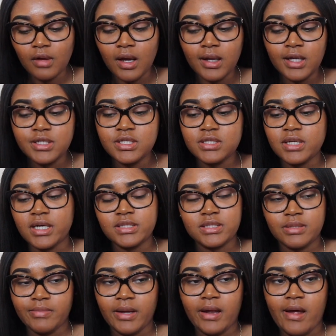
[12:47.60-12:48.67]
They just
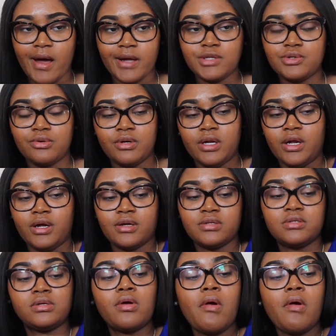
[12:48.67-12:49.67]
estimated at 20 years.